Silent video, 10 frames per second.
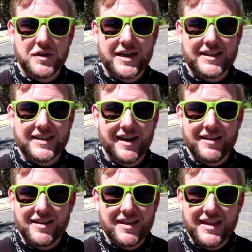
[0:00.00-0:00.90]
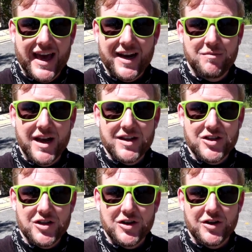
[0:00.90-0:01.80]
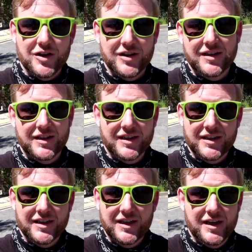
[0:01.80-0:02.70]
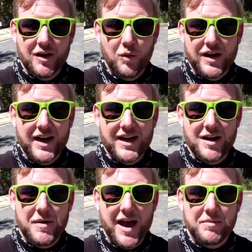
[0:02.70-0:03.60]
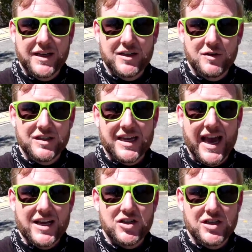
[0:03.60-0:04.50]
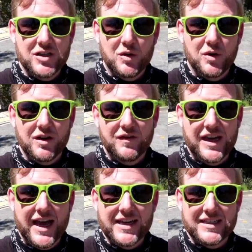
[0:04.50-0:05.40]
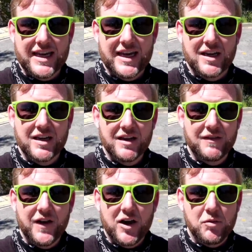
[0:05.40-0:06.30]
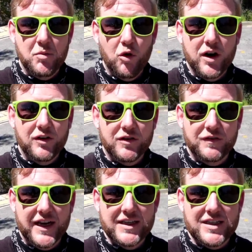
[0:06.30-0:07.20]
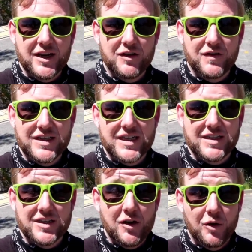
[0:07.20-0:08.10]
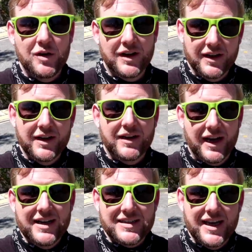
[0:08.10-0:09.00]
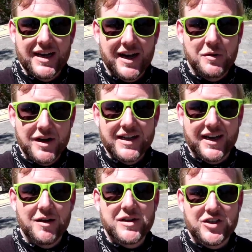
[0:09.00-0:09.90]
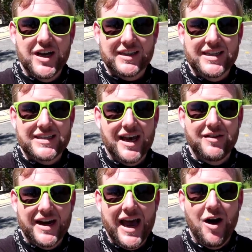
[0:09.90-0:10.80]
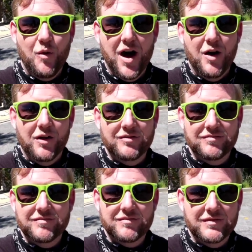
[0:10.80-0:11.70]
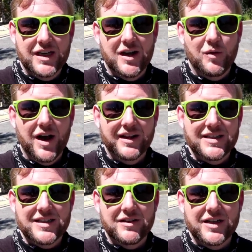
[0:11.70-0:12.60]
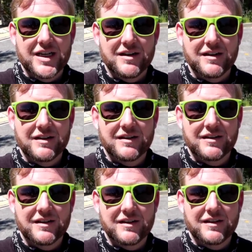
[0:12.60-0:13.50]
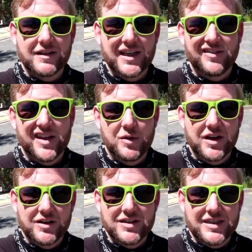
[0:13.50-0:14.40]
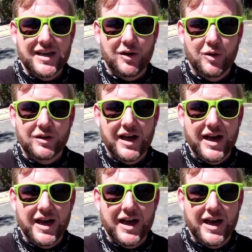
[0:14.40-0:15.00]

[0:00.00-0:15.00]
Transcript: but other than that, I'm not sure, you know, what ended up happening to his ashes or if he has a final memorial for fans to go visit. So I decided I wanted to come and check this out now while, you know, while it's still here, even though we couldn't see a whole